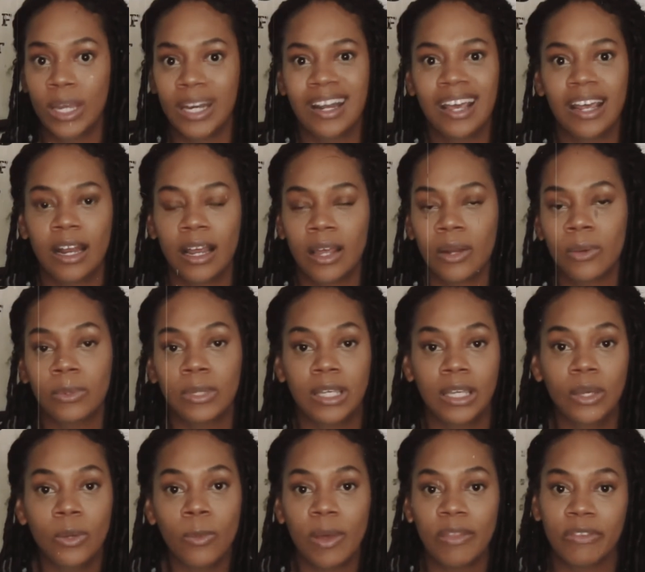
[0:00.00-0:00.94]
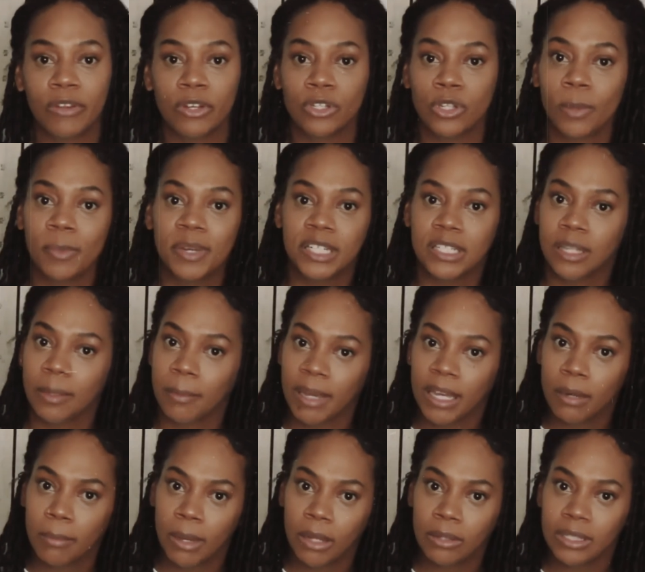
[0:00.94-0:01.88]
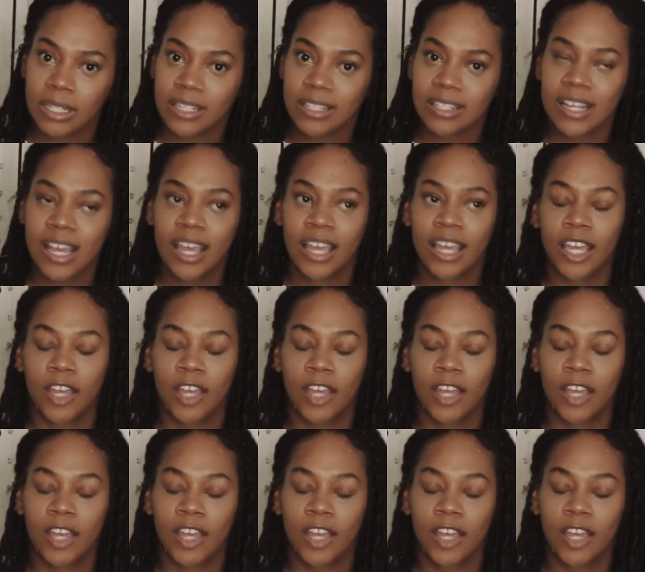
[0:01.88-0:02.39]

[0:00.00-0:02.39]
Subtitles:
And I don't get why there's so much debate about this.